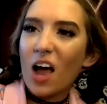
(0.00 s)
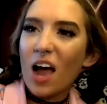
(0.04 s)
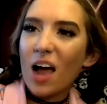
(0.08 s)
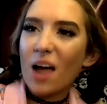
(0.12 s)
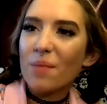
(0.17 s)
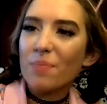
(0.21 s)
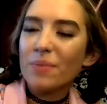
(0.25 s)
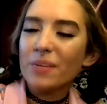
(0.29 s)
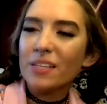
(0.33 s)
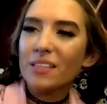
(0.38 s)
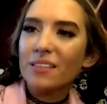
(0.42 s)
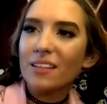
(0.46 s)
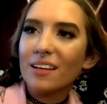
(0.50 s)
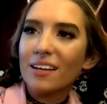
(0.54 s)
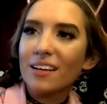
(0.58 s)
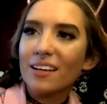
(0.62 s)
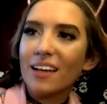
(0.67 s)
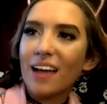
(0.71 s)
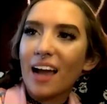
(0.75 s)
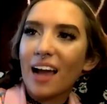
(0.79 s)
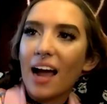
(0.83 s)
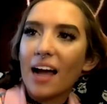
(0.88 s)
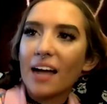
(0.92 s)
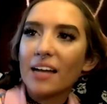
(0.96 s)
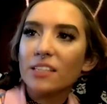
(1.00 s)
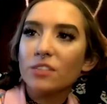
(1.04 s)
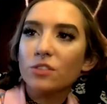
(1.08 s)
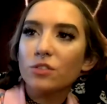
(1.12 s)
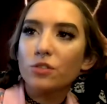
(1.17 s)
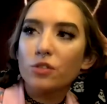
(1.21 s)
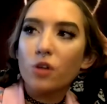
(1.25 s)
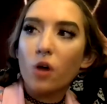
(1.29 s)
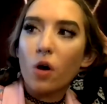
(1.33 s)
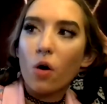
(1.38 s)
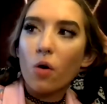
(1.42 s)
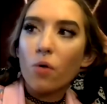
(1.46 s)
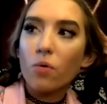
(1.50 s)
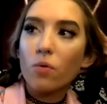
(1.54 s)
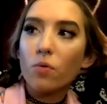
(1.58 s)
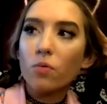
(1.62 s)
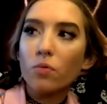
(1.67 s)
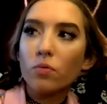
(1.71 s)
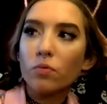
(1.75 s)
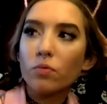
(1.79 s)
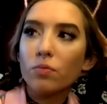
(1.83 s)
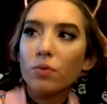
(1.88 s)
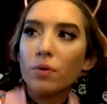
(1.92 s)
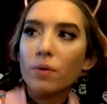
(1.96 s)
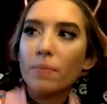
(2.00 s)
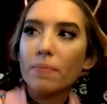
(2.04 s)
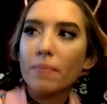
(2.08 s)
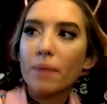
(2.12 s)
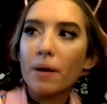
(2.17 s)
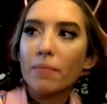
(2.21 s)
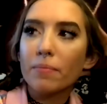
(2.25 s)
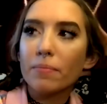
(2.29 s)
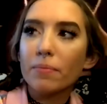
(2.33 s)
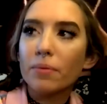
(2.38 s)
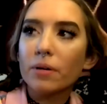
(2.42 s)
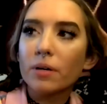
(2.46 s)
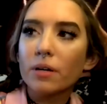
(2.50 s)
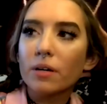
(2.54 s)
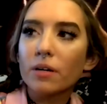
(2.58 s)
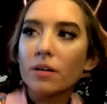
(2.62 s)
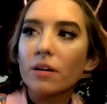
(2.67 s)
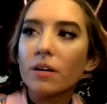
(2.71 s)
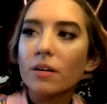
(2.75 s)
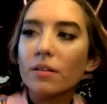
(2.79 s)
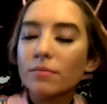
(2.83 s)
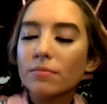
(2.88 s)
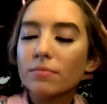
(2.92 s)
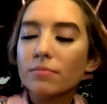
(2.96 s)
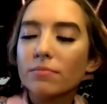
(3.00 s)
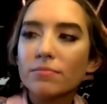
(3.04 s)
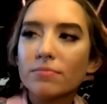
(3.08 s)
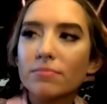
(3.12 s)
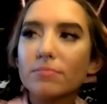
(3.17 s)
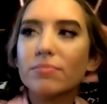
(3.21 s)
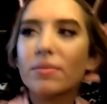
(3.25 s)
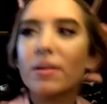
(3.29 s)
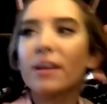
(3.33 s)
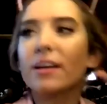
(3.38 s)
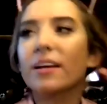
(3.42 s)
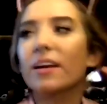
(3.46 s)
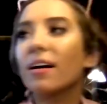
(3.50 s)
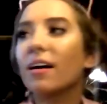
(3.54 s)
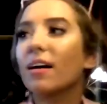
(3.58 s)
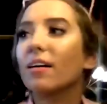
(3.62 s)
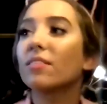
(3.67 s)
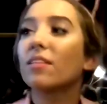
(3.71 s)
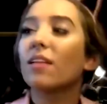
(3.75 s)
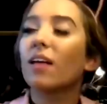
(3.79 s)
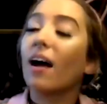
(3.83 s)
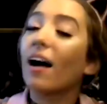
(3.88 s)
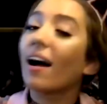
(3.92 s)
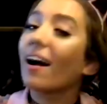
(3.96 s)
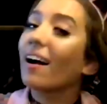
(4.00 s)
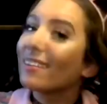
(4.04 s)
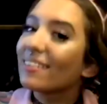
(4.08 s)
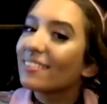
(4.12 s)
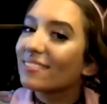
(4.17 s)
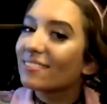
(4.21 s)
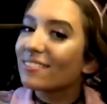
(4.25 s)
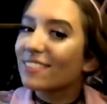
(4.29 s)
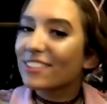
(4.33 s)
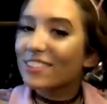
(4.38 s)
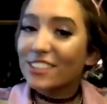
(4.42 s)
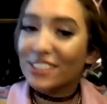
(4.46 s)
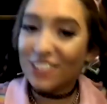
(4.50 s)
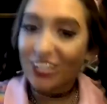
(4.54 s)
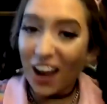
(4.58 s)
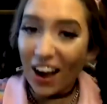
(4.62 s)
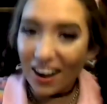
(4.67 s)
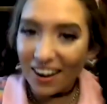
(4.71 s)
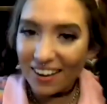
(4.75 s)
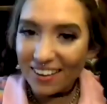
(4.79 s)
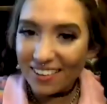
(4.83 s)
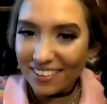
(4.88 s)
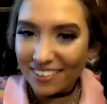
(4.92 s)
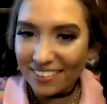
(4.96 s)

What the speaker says: I mean, like, I don't remember like a lot of stuff.